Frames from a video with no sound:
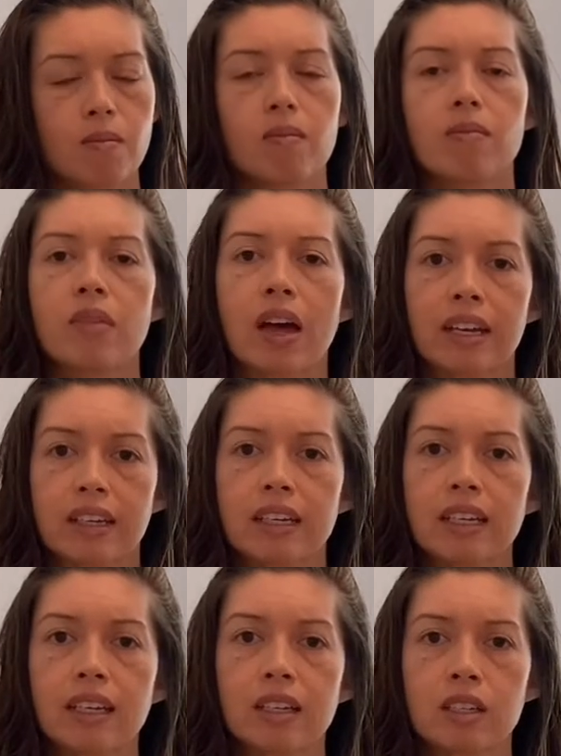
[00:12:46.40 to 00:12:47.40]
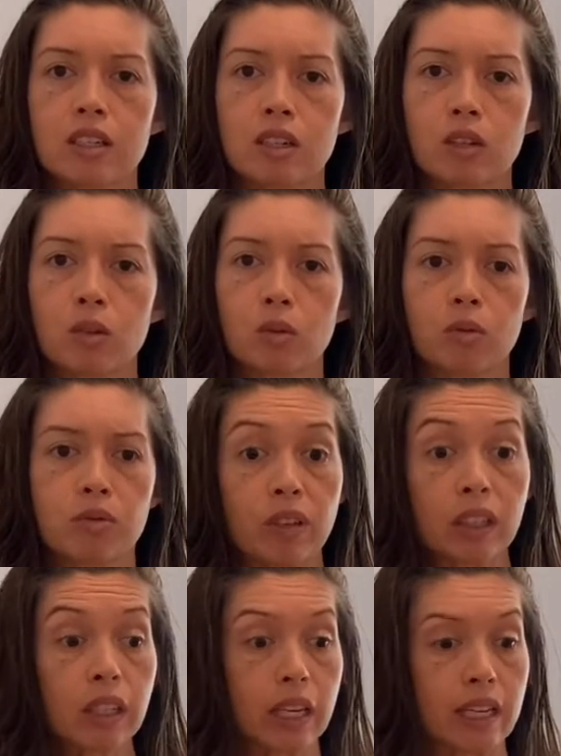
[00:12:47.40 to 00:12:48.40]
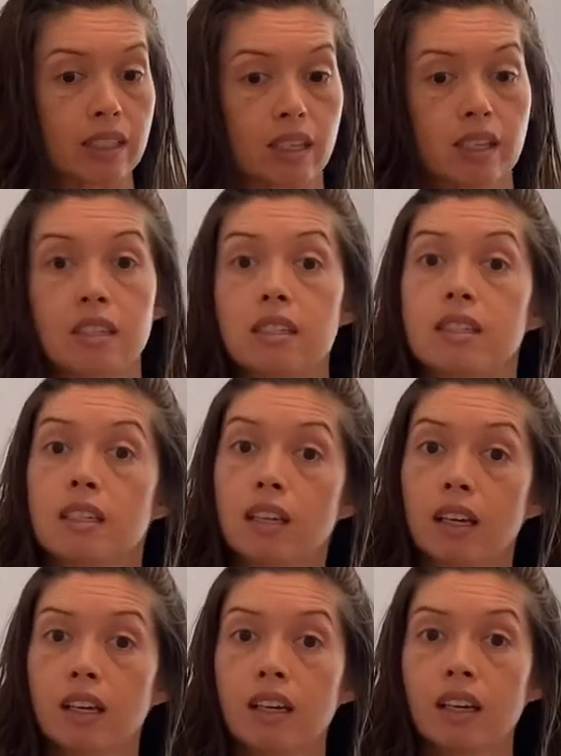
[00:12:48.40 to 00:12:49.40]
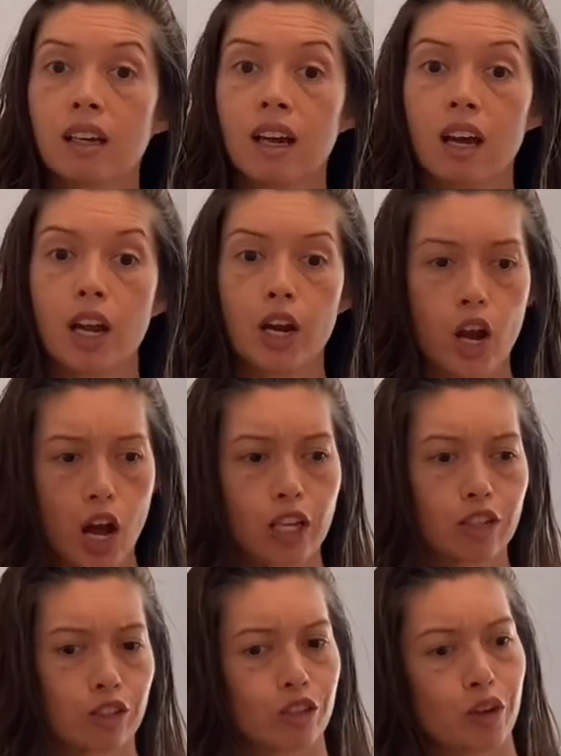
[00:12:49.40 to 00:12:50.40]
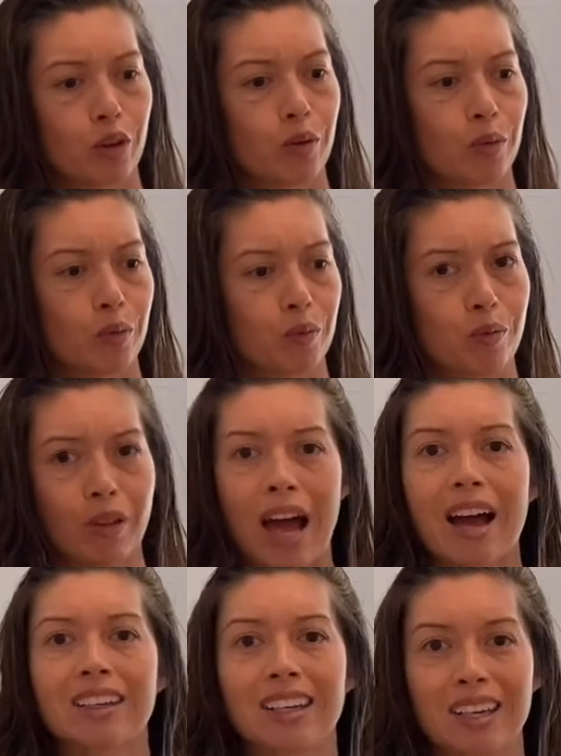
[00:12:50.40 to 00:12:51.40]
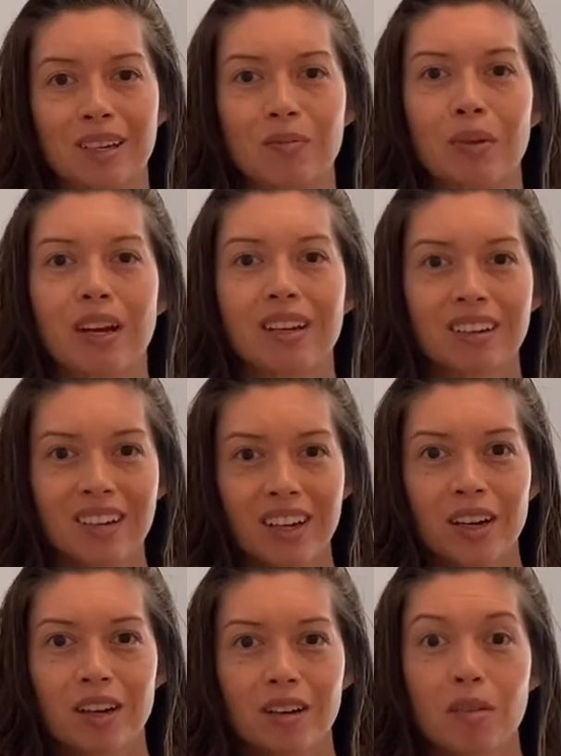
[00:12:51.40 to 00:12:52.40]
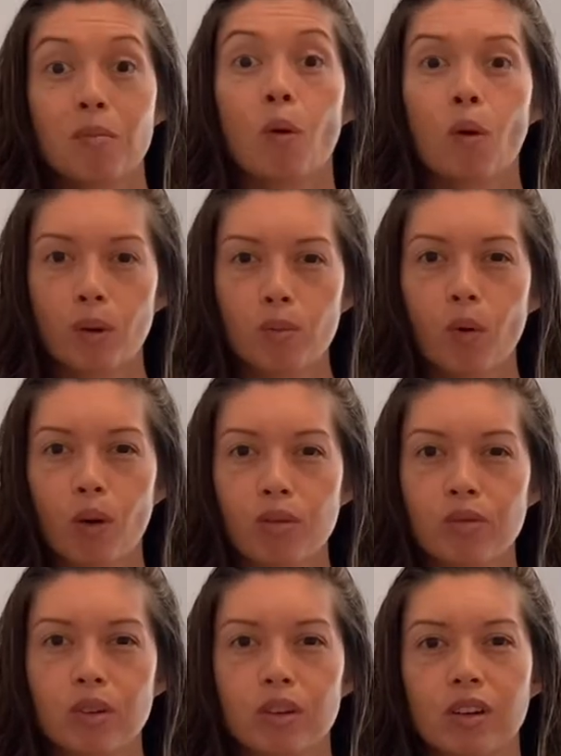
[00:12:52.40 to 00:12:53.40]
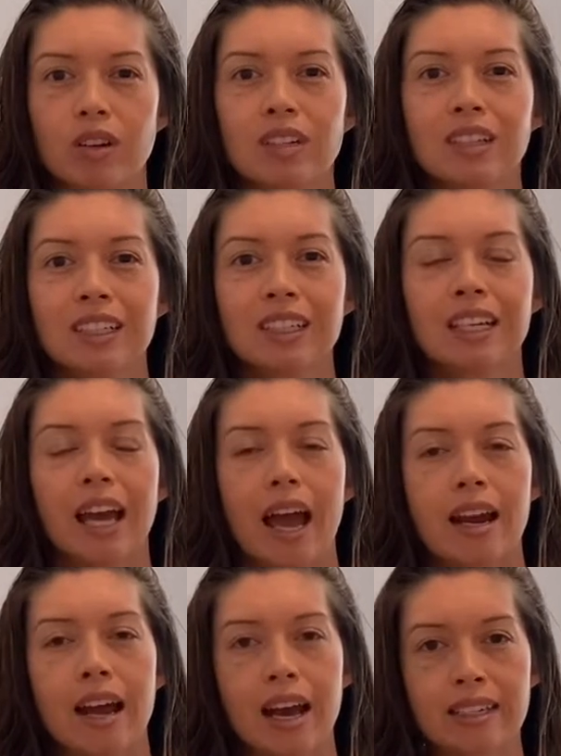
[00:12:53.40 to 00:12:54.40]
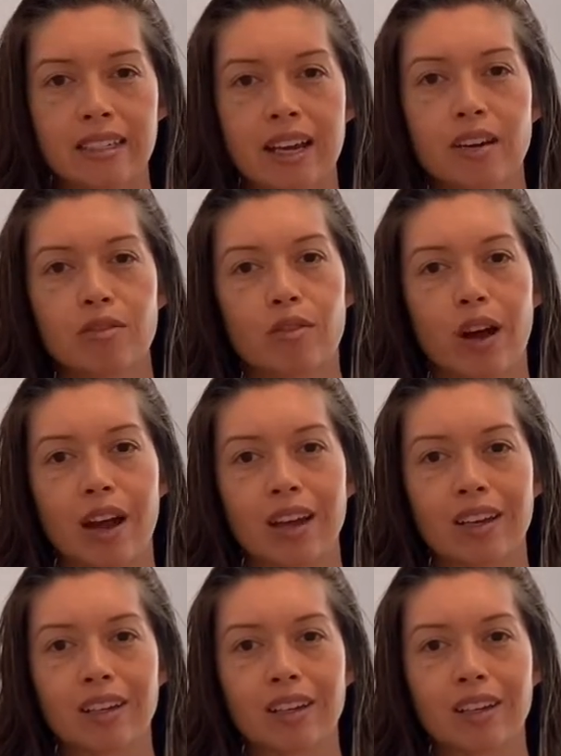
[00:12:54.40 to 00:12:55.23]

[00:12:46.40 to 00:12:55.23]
that need to fill it and see it not so lacking, but more and more full, and identify